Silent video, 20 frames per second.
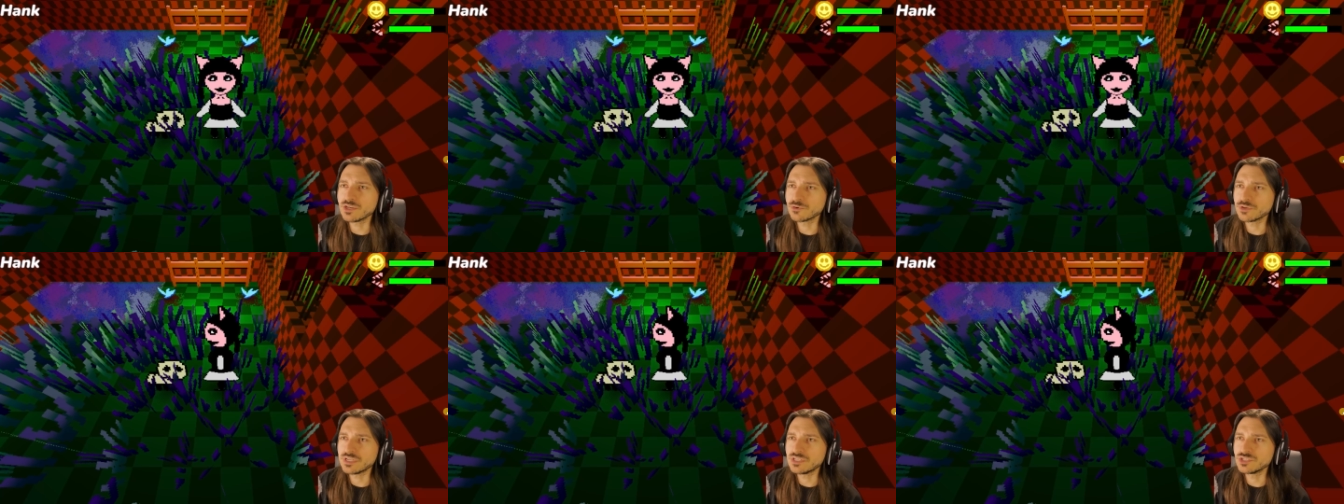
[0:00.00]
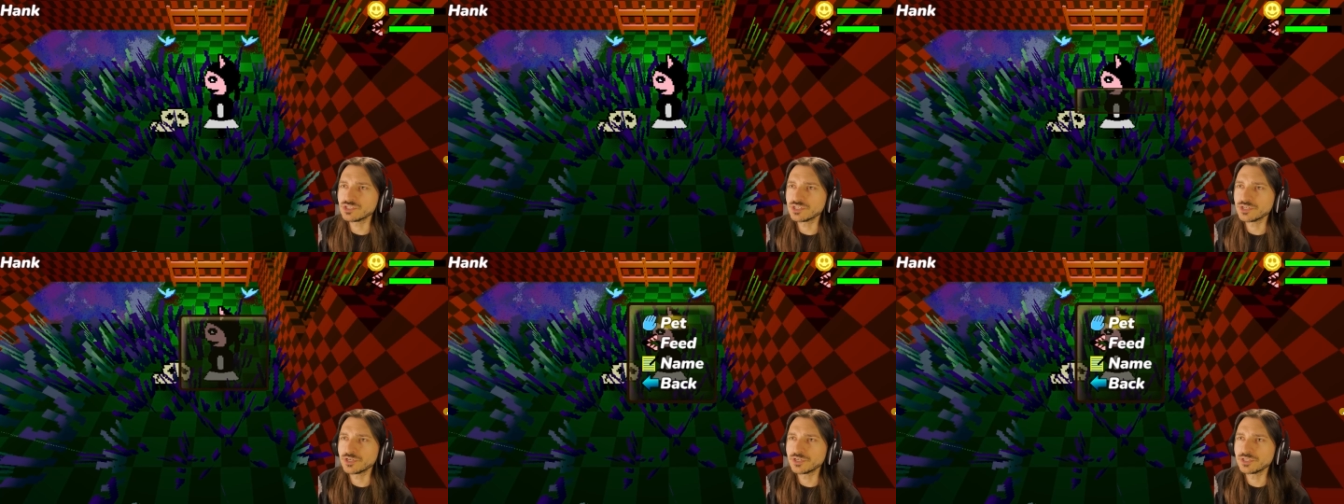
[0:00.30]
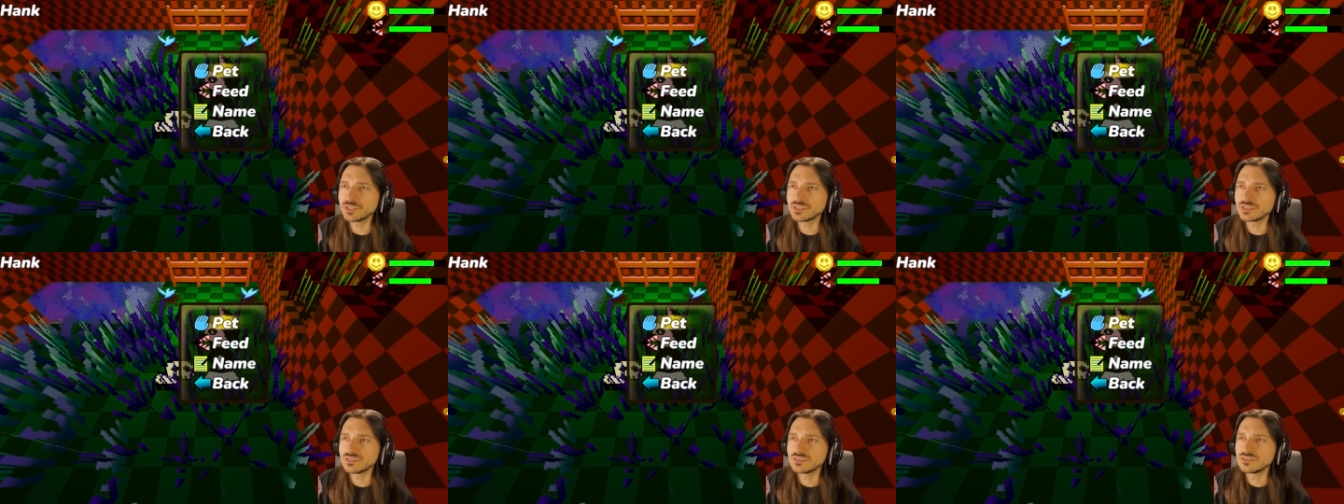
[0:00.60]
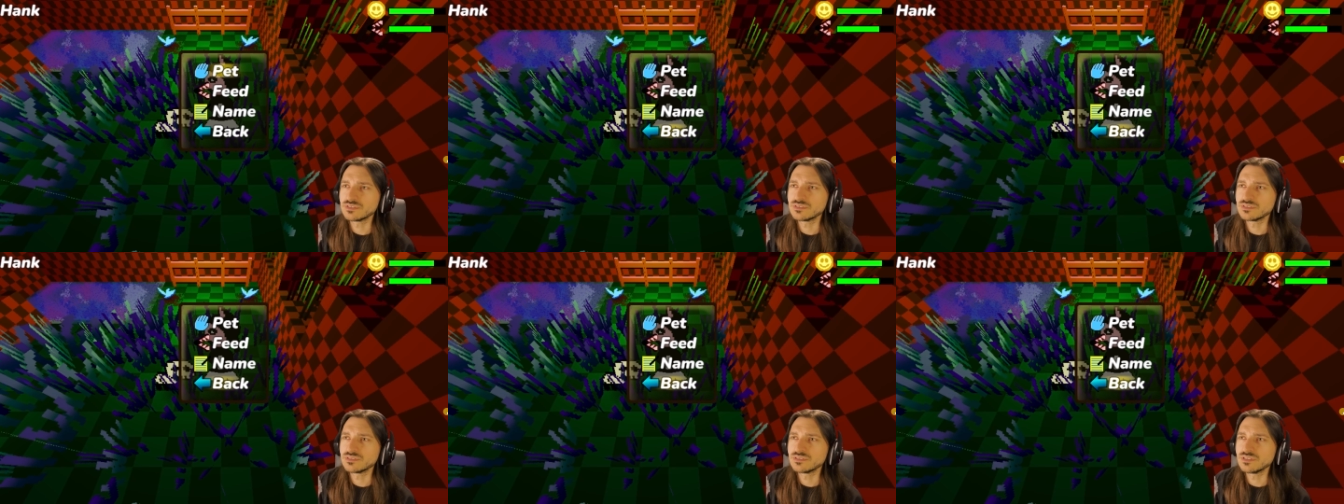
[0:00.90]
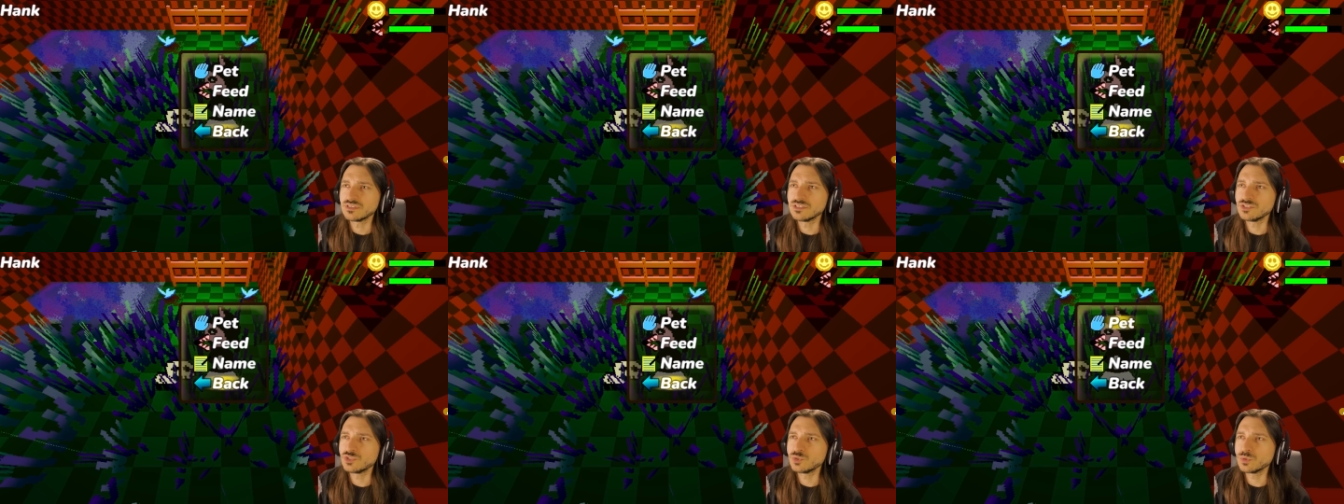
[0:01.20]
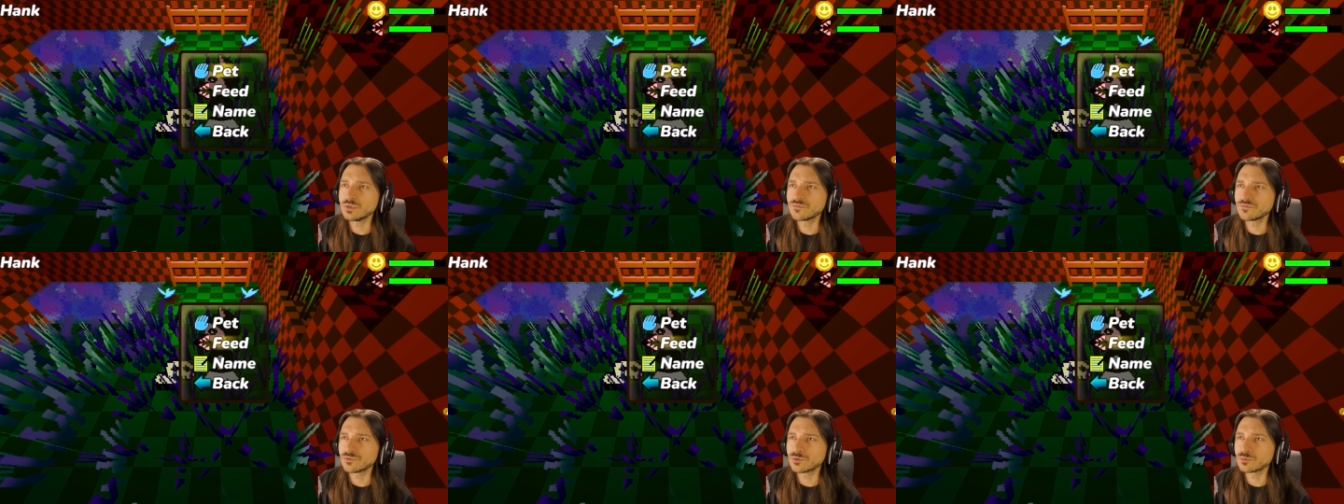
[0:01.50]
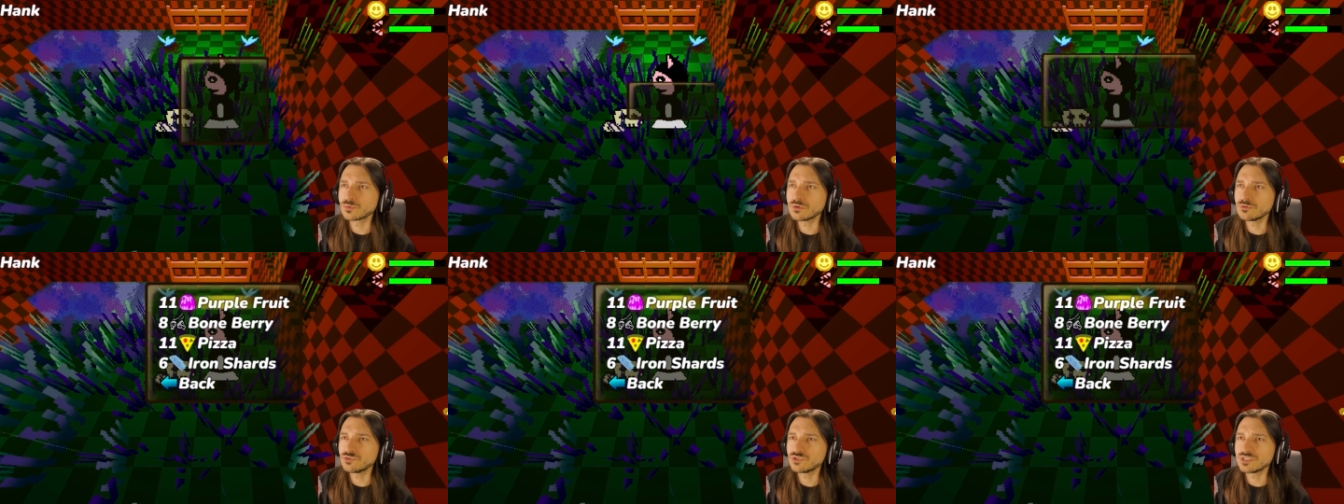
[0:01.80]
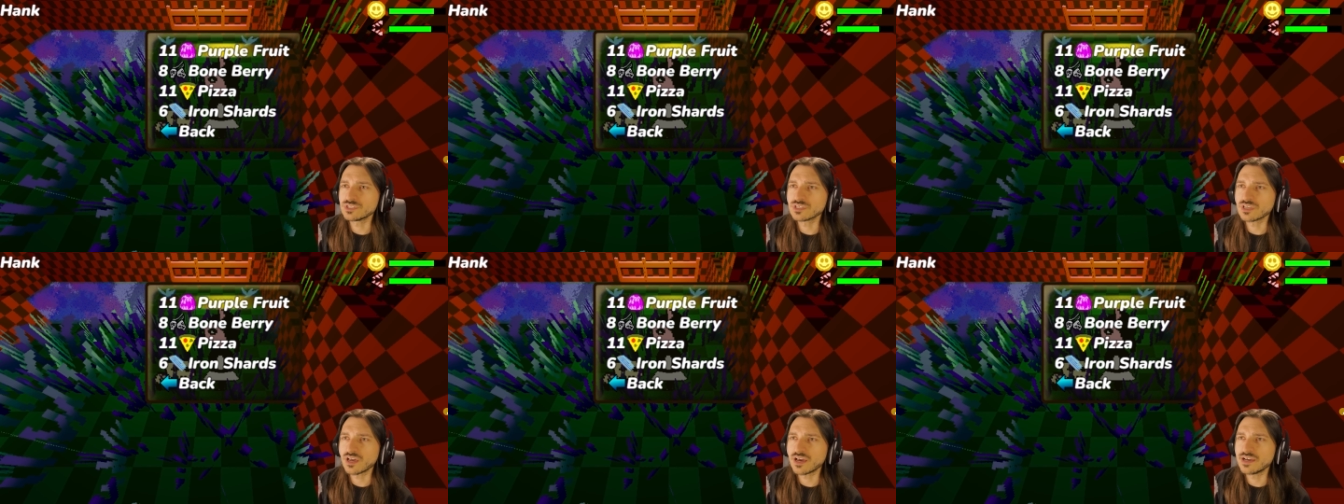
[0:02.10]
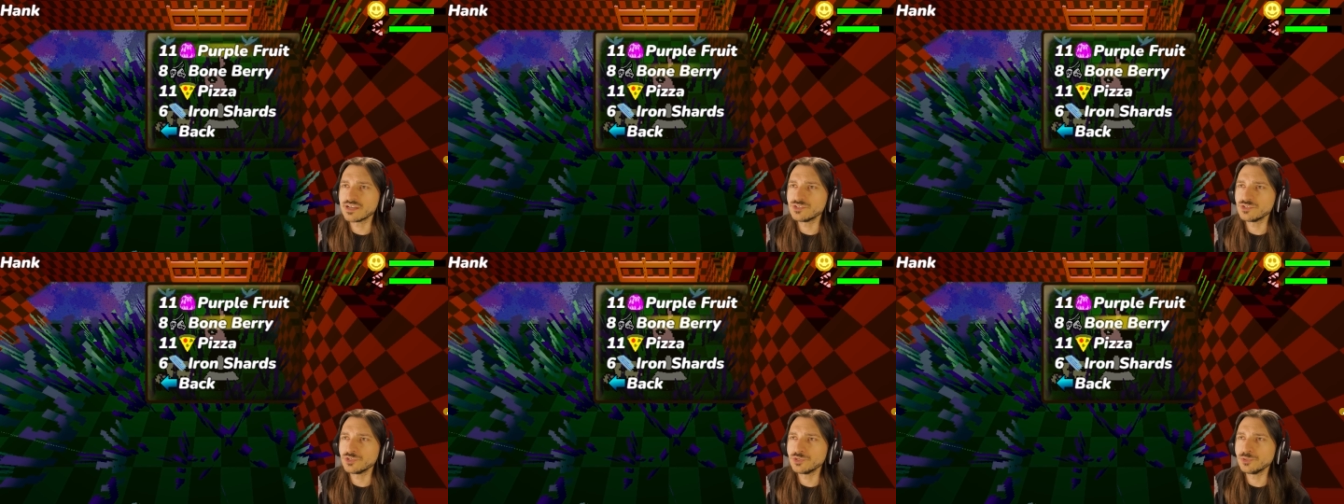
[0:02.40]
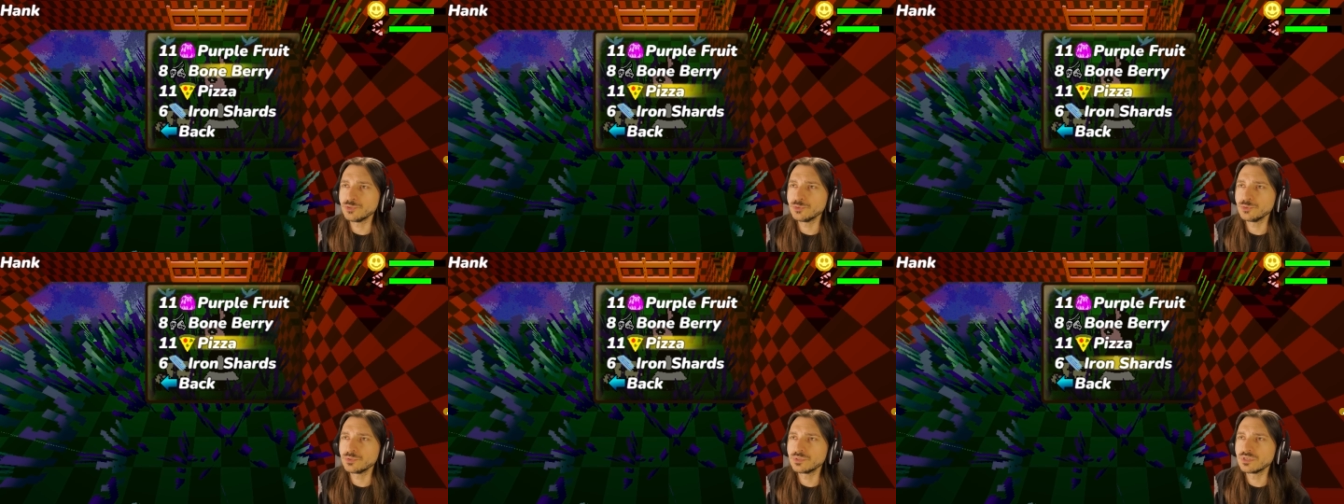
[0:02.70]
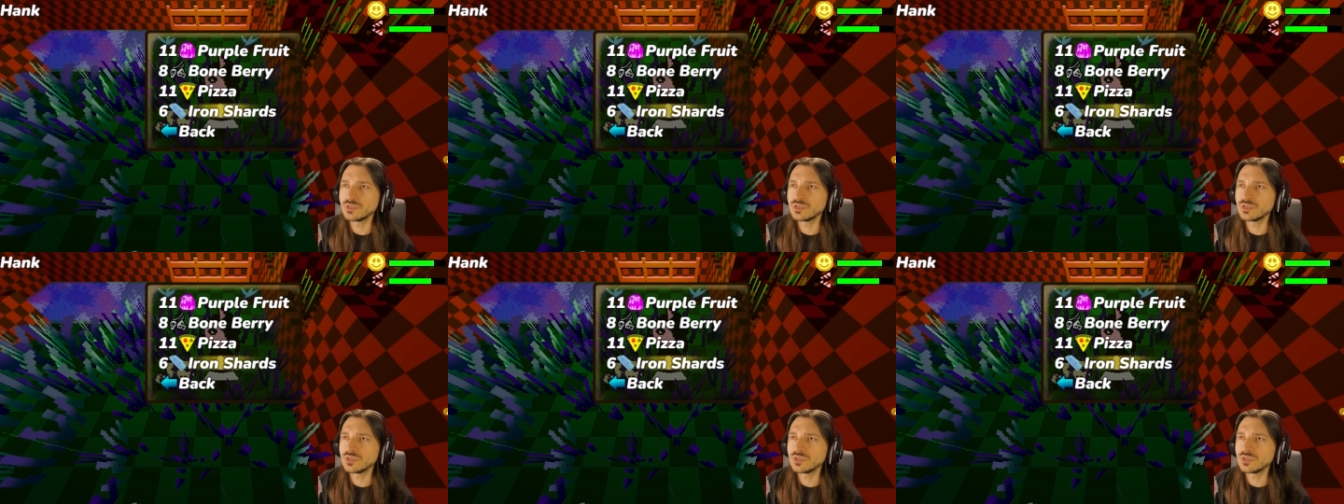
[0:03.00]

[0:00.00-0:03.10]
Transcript: creature into a ferocious kaiju.